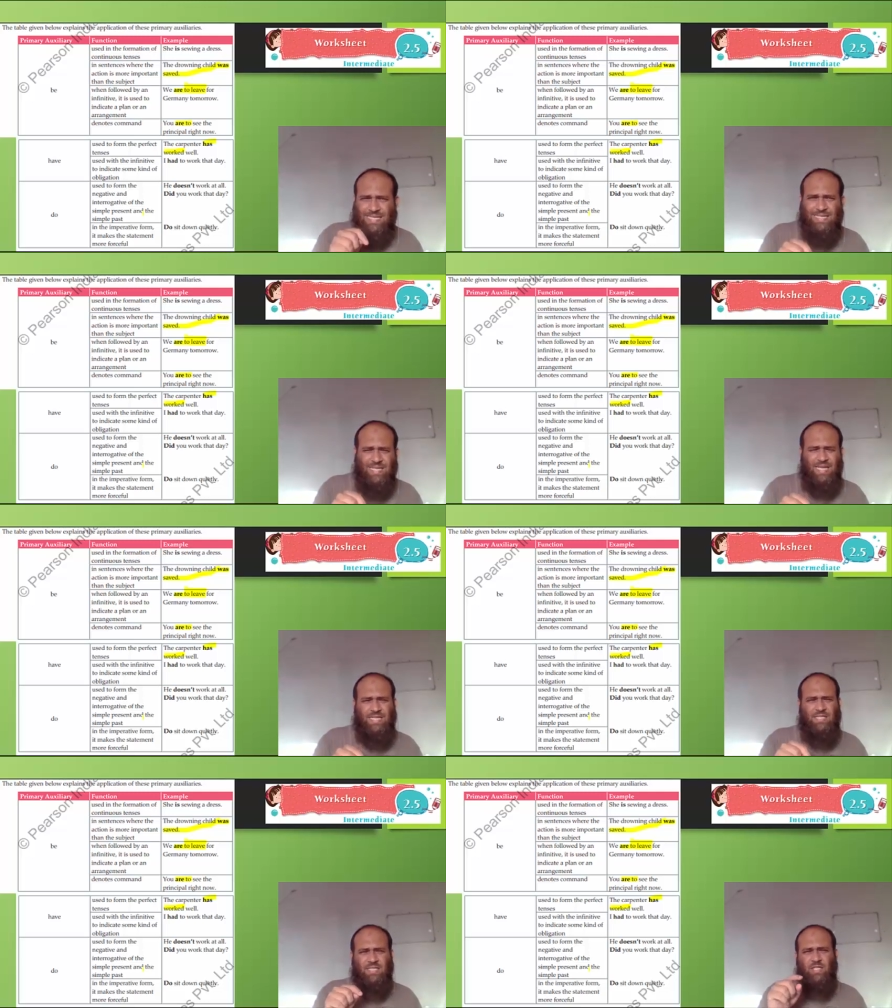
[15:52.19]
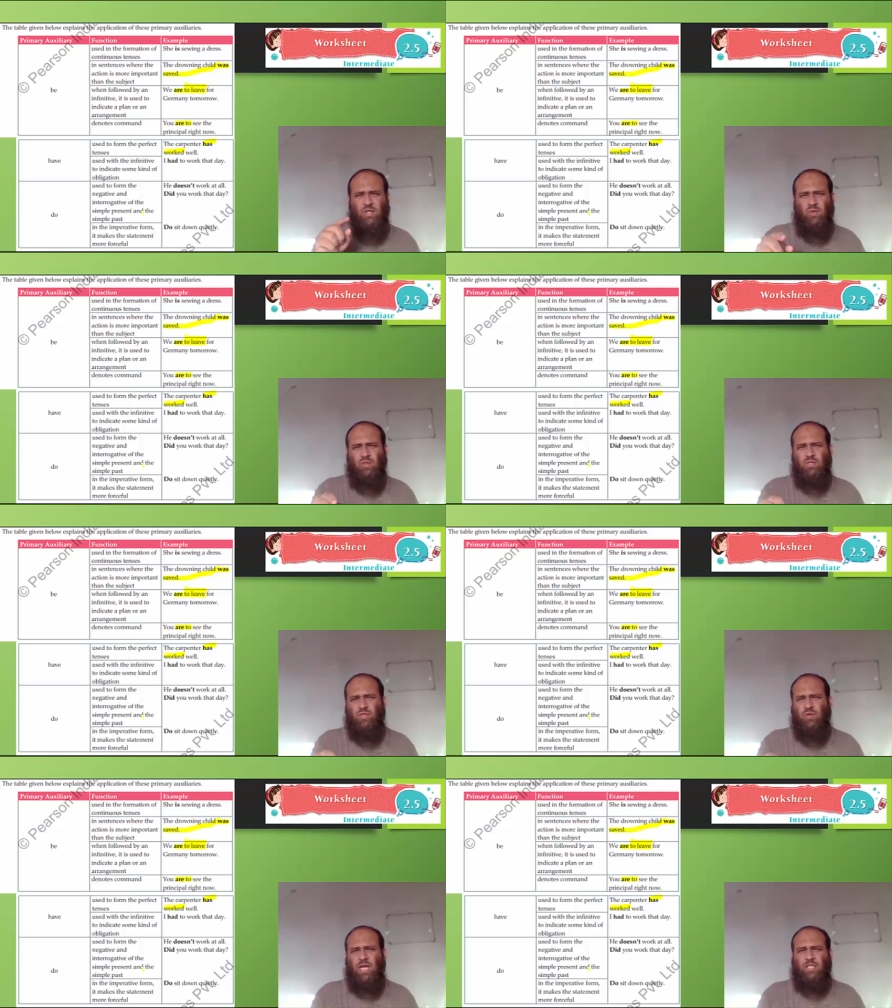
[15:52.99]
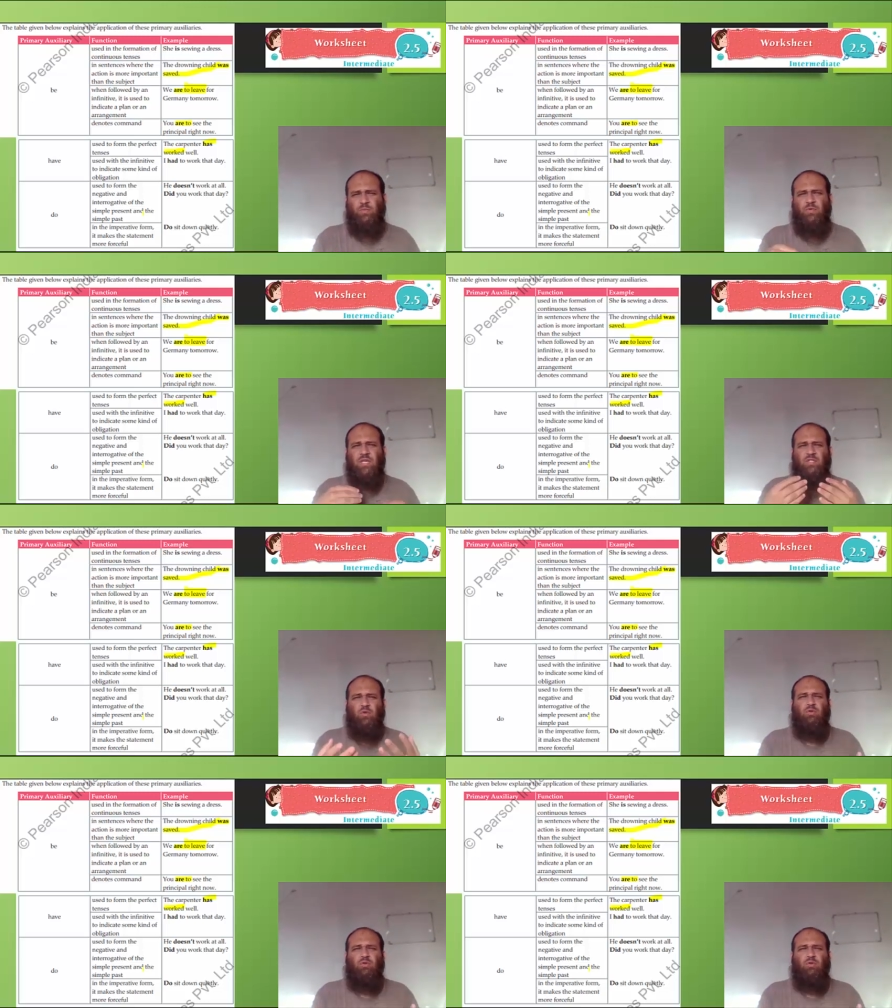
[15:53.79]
did is used to express